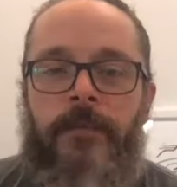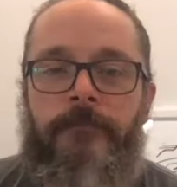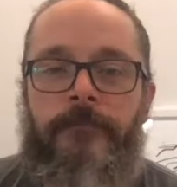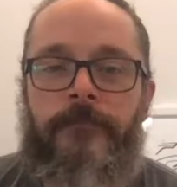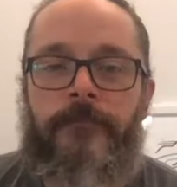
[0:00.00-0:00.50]

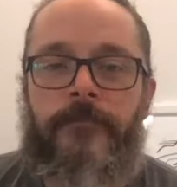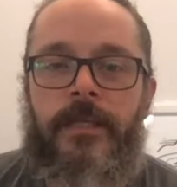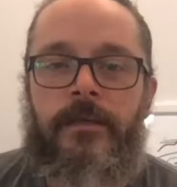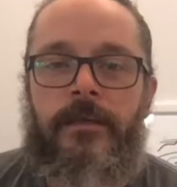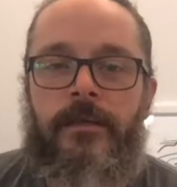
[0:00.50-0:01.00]
volleyball
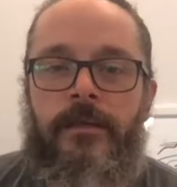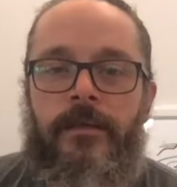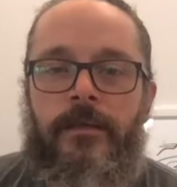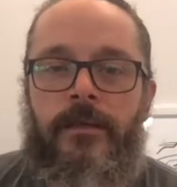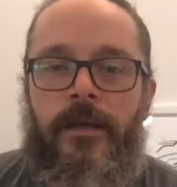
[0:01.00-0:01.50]
type
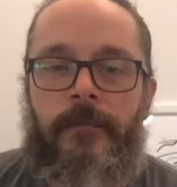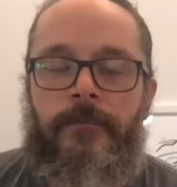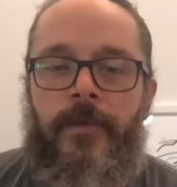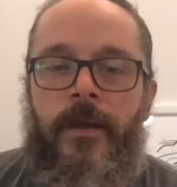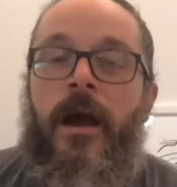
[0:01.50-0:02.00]
injuries.
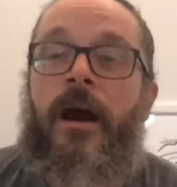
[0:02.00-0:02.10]
This